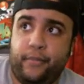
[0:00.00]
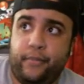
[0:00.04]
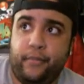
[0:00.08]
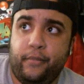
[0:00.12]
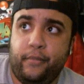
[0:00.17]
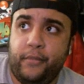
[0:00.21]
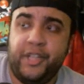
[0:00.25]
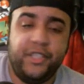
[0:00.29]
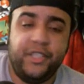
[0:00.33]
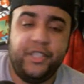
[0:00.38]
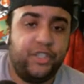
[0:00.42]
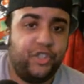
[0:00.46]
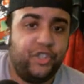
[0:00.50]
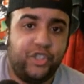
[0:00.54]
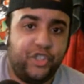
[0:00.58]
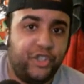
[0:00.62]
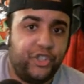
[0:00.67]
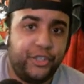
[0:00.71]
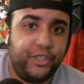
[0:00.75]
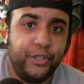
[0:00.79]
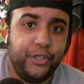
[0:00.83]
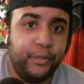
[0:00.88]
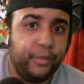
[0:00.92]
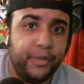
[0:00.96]
This is just
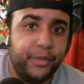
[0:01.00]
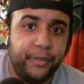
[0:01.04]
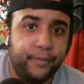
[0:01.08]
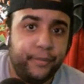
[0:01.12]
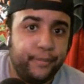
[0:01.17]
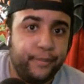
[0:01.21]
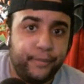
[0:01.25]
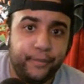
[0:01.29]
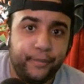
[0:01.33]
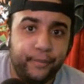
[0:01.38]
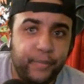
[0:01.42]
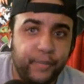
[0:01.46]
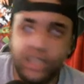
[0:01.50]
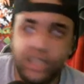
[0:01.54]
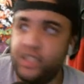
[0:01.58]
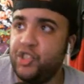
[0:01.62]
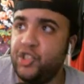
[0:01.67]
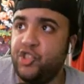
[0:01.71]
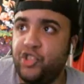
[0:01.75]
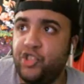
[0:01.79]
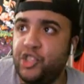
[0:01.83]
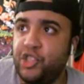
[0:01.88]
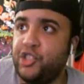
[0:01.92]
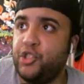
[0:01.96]
stupid. This
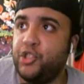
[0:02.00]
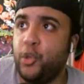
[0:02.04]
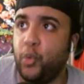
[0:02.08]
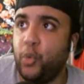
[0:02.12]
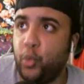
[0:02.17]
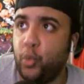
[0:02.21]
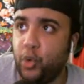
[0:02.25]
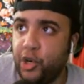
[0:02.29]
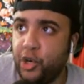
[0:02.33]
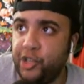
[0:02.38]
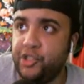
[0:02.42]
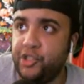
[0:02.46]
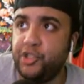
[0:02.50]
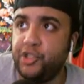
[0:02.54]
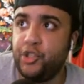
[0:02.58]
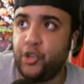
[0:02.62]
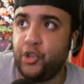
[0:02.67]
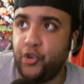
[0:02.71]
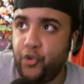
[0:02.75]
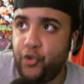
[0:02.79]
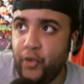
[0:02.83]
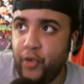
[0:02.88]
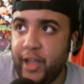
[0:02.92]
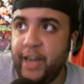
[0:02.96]
is just the worst
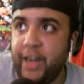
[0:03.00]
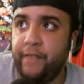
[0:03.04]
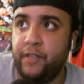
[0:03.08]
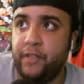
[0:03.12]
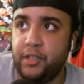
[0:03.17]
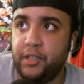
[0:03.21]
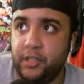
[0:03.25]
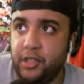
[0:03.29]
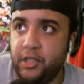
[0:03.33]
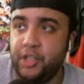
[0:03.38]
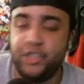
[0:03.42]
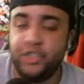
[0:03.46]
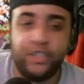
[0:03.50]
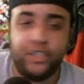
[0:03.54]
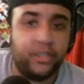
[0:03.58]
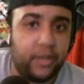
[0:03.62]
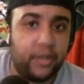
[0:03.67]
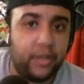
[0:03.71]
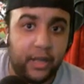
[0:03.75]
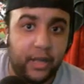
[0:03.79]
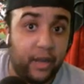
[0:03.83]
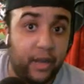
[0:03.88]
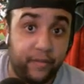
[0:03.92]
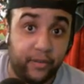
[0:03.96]
creative decision
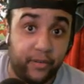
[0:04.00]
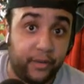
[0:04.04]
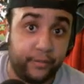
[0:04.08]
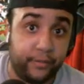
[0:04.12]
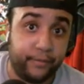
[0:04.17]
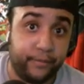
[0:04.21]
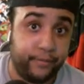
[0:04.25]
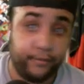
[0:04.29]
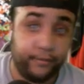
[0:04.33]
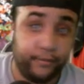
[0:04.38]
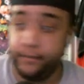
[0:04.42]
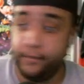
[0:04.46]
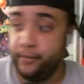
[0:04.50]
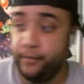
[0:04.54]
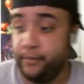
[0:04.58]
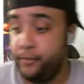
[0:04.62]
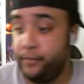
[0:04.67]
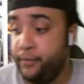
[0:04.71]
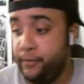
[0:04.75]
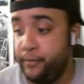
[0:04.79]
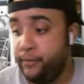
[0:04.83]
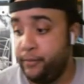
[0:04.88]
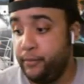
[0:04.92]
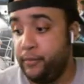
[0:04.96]
ever.
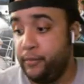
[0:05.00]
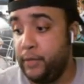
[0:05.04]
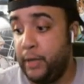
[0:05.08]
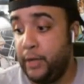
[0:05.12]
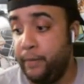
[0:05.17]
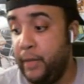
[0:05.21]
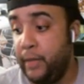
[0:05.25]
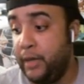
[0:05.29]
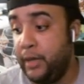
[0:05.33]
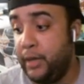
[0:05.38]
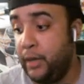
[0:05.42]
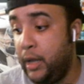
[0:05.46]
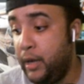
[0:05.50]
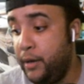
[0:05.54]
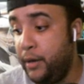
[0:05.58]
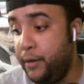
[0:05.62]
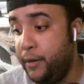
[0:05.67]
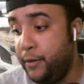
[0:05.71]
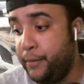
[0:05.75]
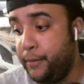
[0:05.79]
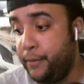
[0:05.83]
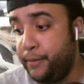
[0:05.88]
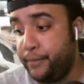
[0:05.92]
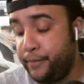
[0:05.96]
I'm not lying to
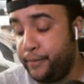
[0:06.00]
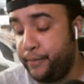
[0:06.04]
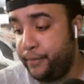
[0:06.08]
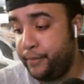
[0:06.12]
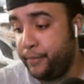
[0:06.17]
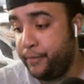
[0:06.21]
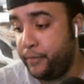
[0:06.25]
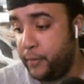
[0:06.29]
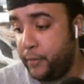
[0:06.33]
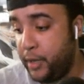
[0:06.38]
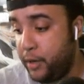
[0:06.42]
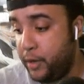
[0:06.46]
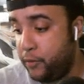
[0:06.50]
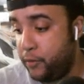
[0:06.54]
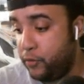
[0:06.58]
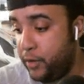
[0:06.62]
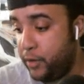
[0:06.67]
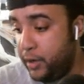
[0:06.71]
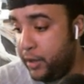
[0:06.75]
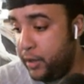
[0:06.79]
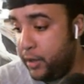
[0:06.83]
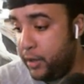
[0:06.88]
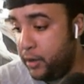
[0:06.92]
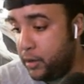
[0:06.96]
you. It
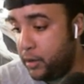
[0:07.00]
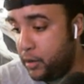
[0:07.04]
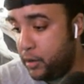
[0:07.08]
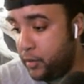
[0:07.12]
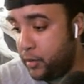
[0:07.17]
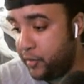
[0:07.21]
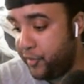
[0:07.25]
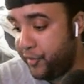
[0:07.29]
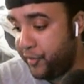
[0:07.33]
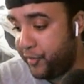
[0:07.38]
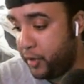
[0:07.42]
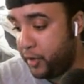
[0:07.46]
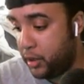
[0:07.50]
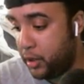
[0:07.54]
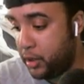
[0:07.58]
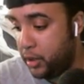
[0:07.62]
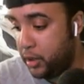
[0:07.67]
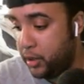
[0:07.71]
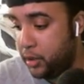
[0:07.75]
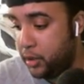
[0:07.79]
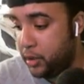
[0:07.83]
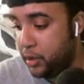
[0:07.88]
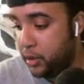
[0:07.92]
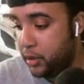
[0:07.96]
really
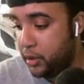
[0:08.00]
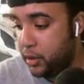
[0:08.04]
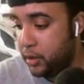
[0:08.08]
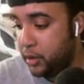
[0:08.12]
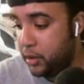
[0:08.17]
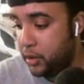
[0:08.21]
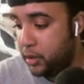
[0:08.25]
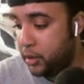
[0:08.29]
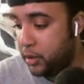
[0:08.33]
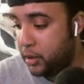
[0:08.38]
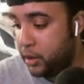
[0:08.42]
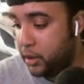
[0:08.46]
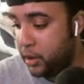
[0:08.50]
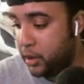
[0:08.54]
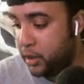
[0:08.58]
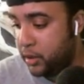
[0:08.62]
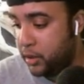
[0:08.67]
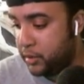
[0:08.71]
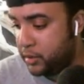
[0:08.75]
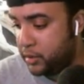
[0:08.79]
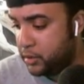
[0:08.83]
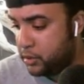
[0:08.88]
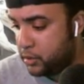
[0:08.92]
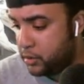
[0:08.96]
fucking
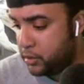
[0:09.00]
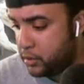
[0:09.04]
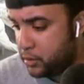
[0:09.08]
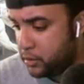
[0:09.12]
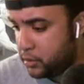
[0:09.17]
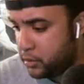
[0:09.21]
is.